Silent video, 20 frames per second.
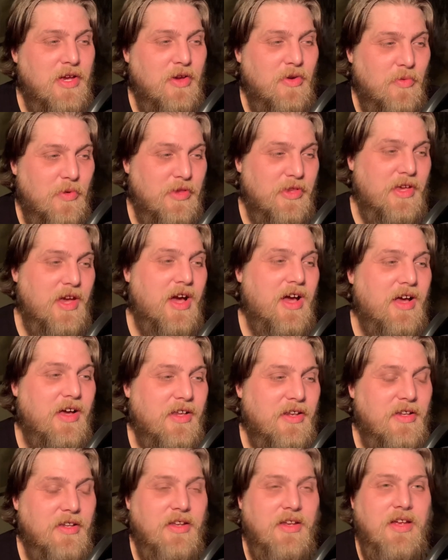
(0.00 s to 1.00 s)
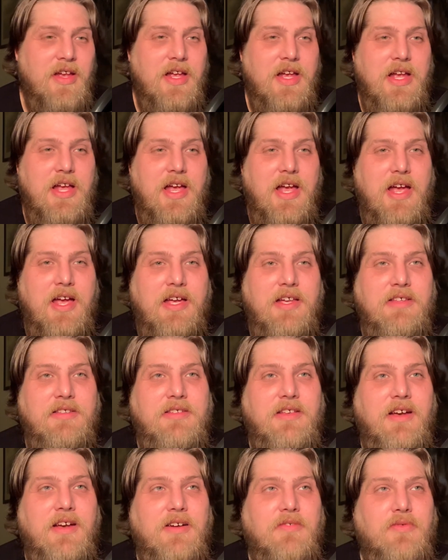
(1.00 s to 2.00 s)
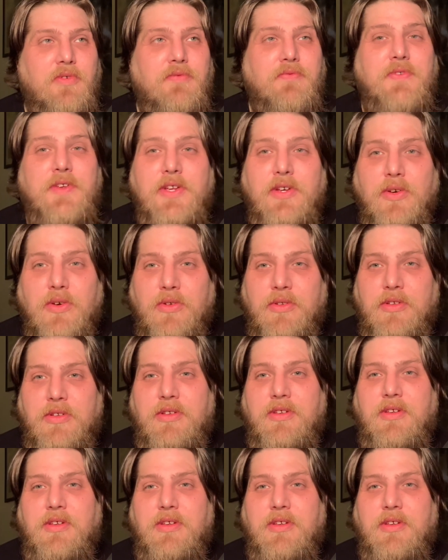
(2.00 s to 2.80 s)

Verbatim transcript: with God and uh, fulfilled,